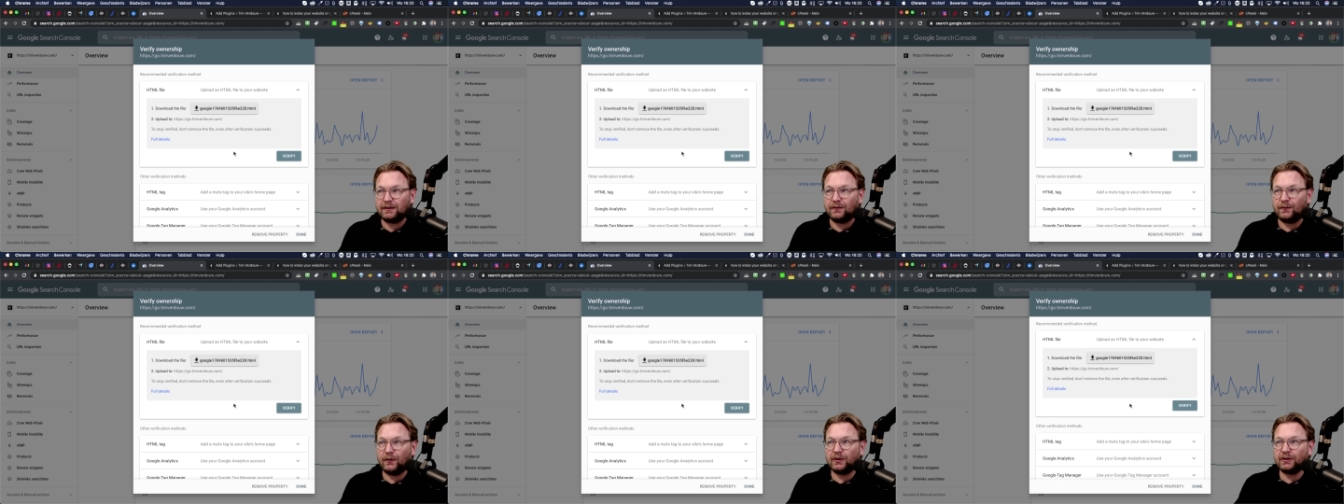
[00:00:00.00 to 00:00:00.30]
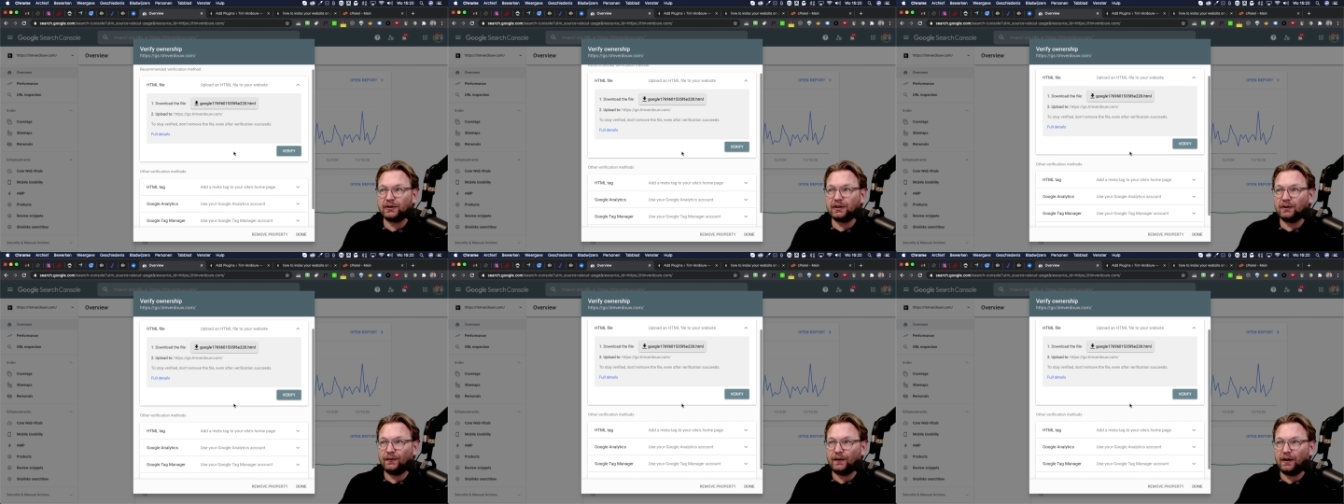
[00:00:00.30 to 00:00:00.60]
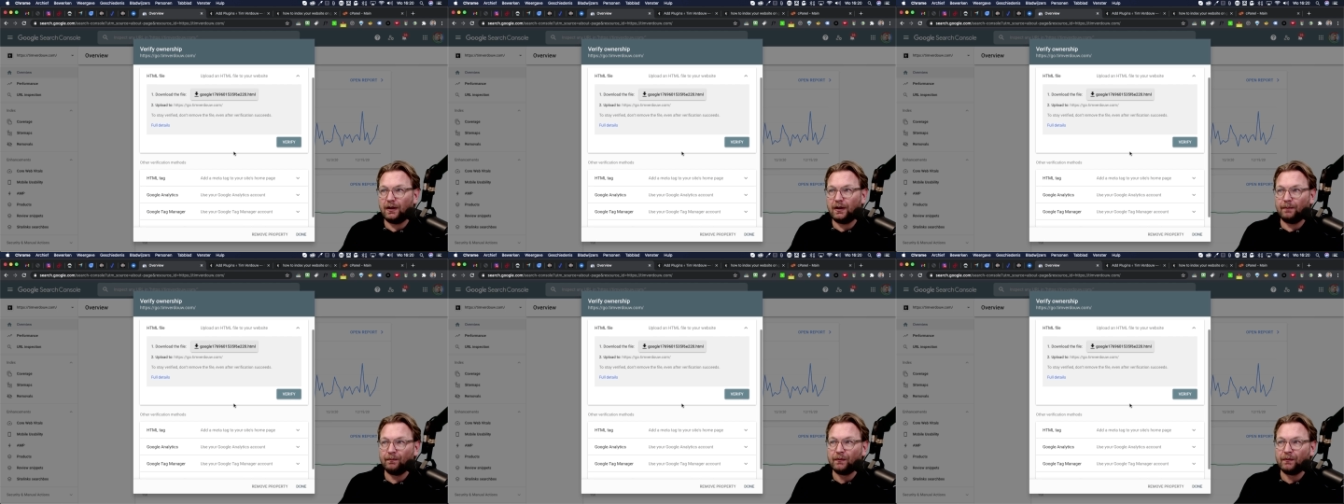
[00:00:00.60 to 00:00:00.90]
First of
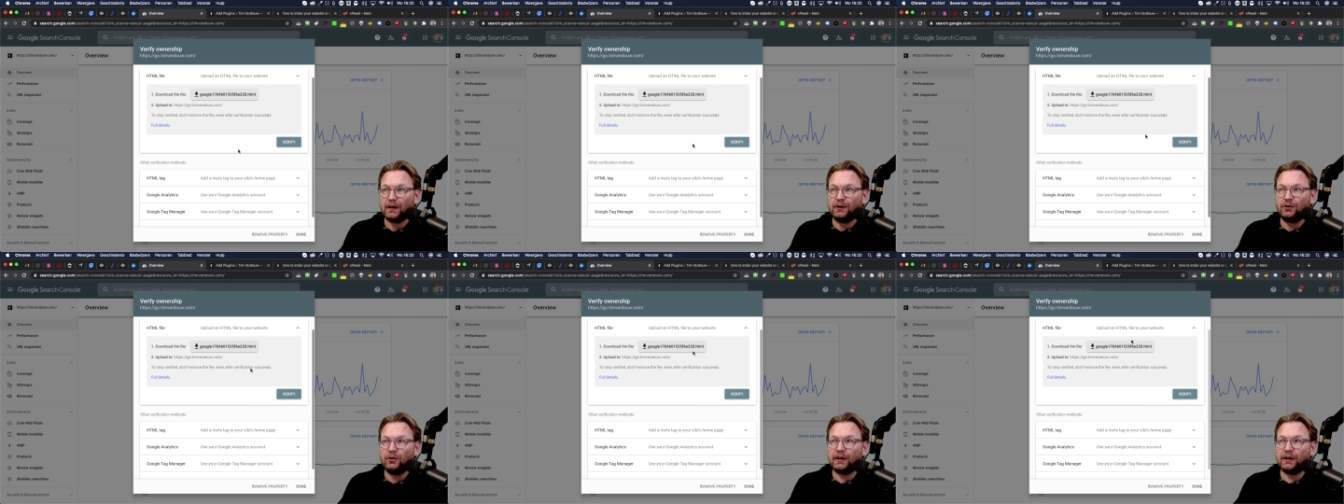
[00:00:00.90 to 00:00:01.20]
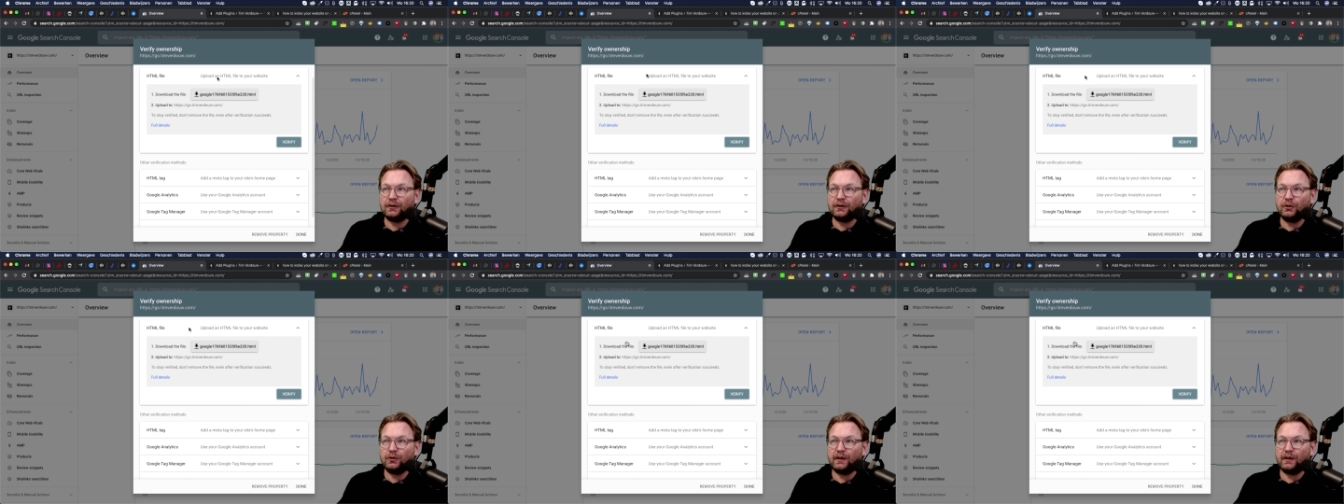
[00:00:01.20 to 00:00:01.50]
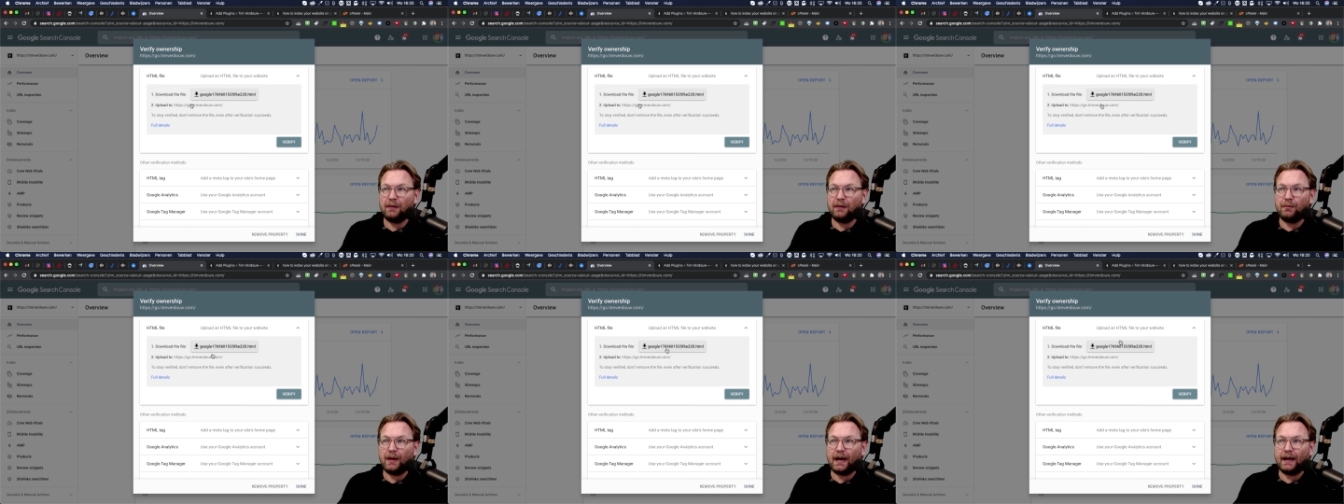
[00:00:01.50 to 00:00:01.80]
all, you can do
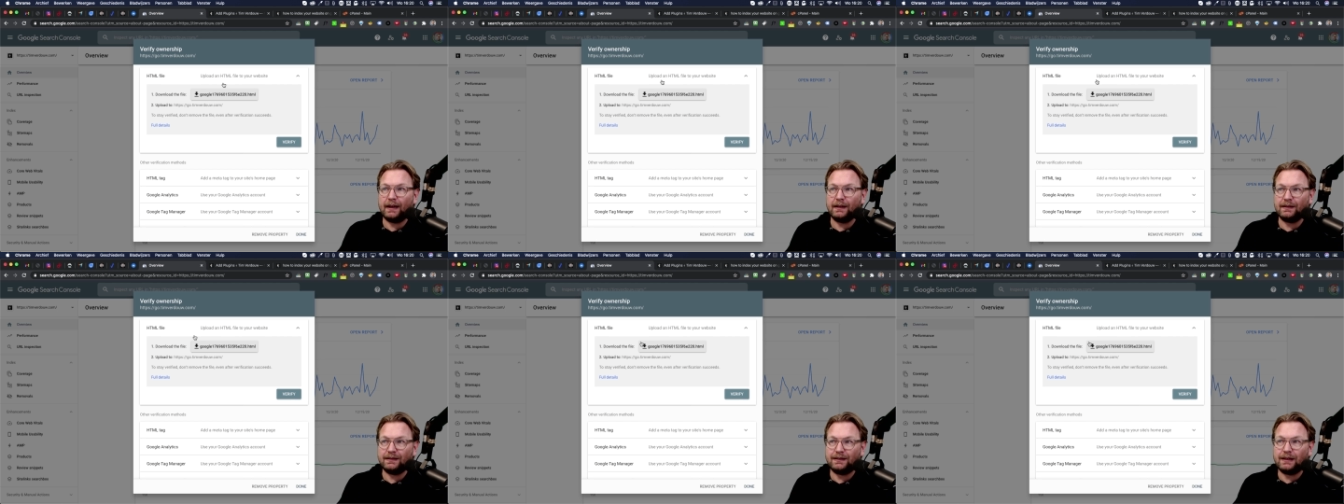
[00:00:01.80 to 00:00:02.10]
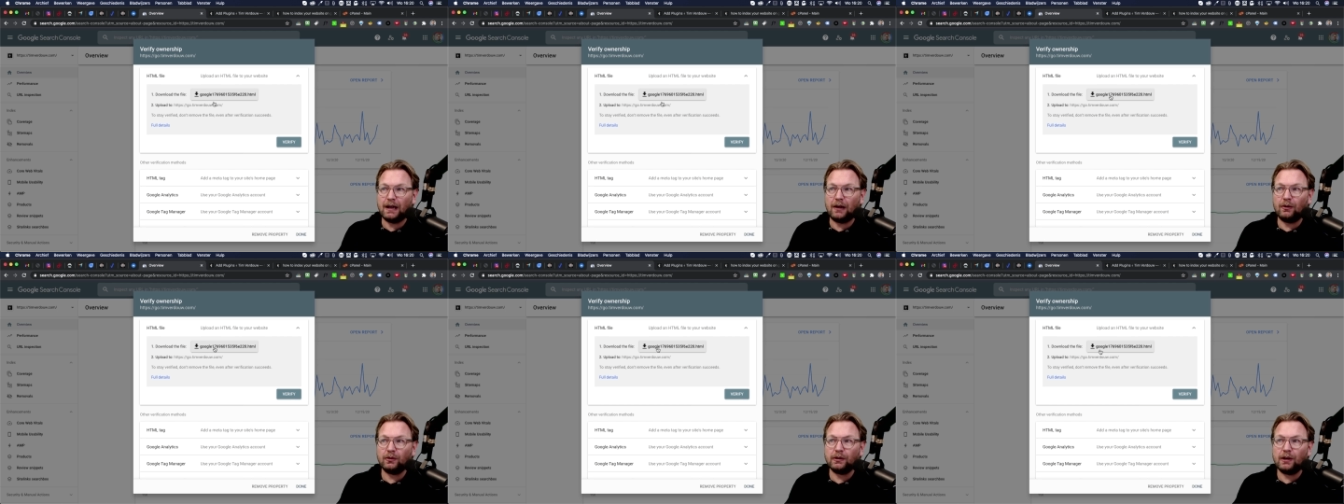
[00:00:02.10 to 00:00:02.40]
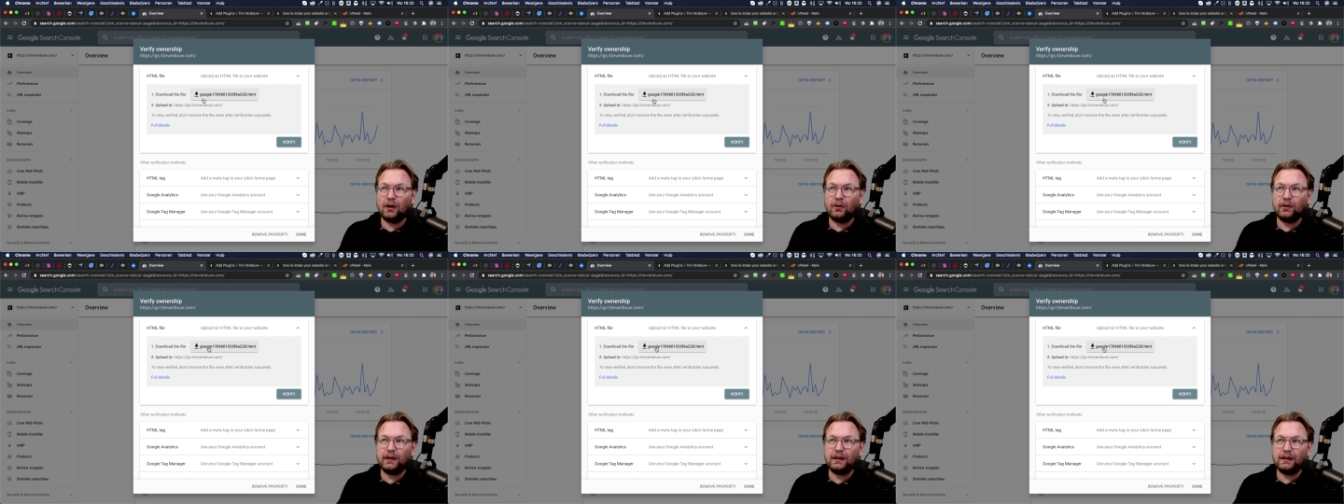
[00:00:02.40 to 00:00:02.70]
that by
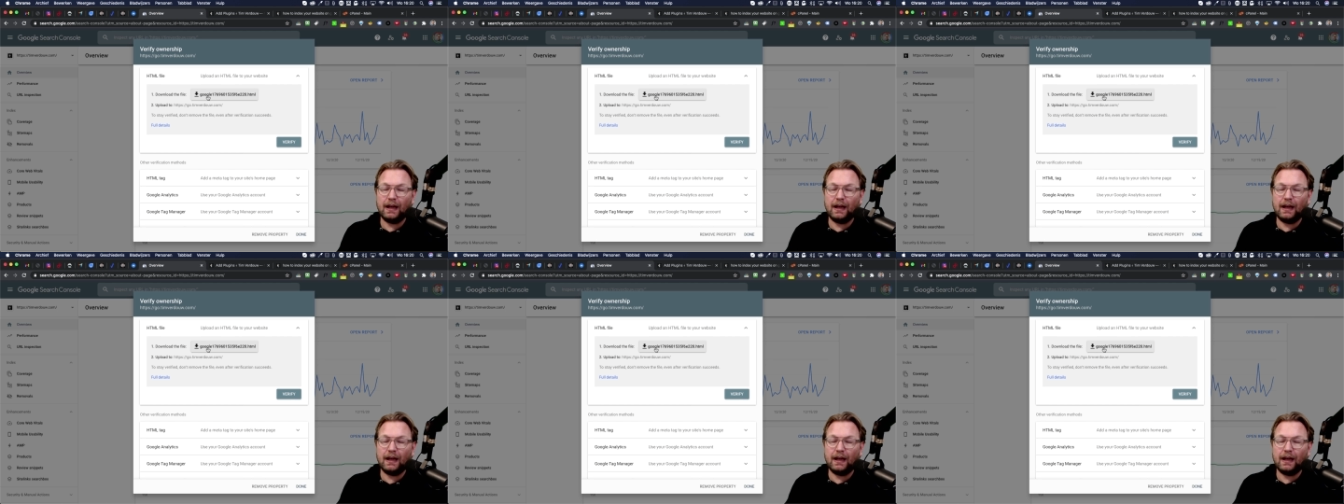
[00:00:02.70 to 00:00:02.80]
downloading